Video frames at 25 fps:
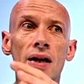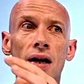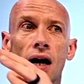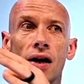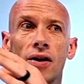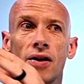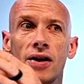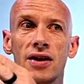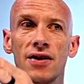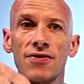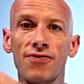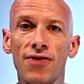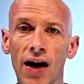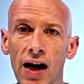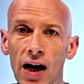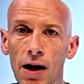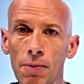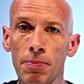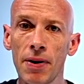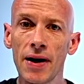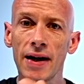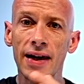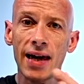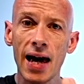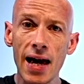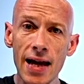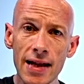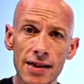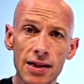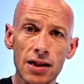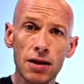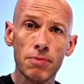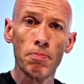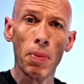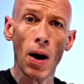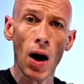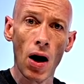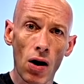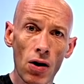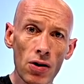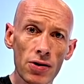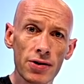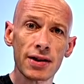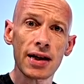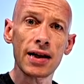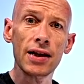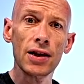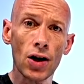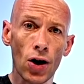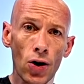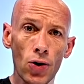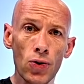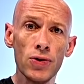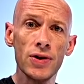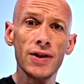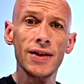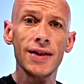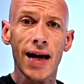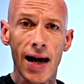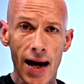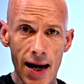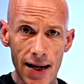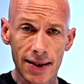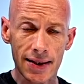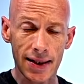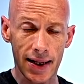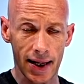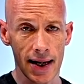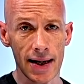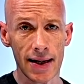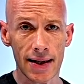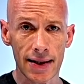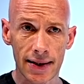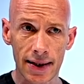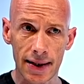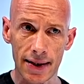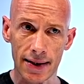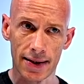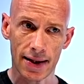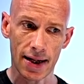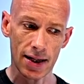and I develop against passing those test cases.